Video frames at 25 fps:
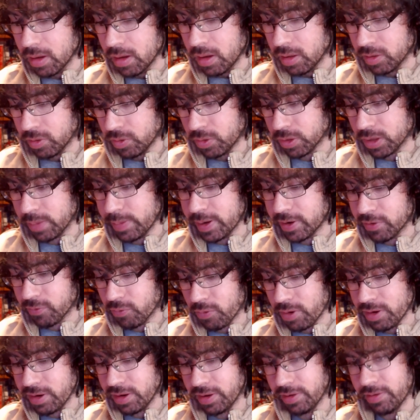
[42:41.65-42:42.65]
So there's going to be a
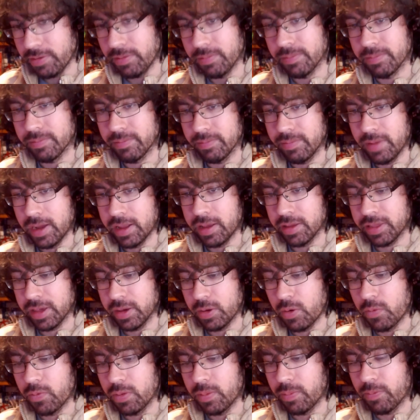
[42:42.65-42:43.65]
trend here, and as I
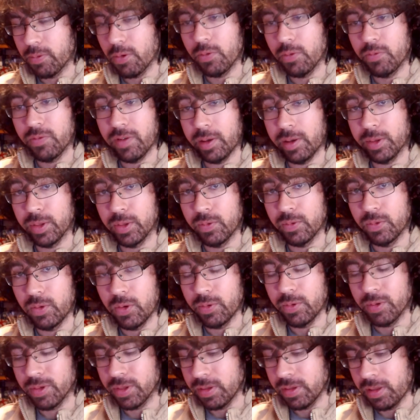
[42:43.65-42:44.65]
go over the profiles, you'll
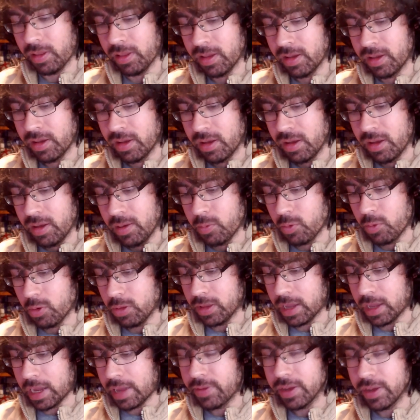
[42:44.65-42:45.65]
notice it where a
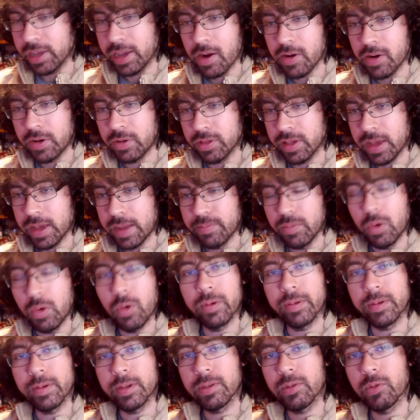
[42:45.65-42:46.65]
lot of the characters had more
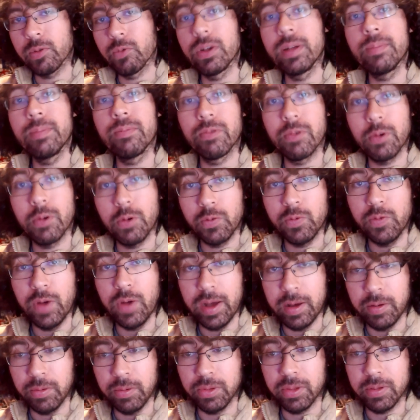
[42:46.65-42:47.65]
extreme
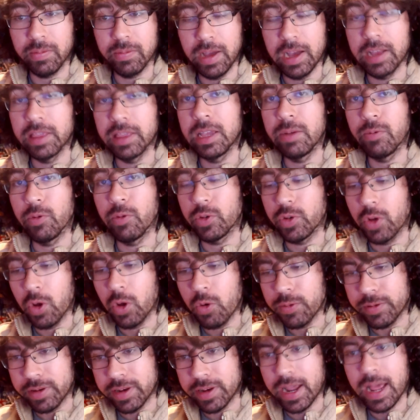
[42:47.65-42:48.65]
profiles, and they were
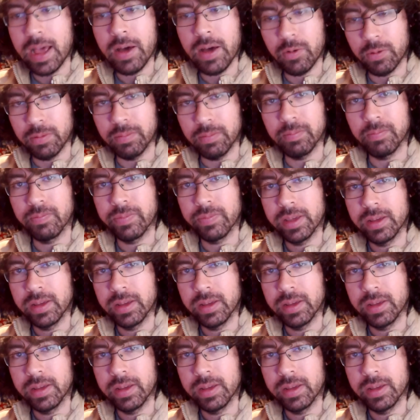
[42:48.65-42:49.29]
toned down,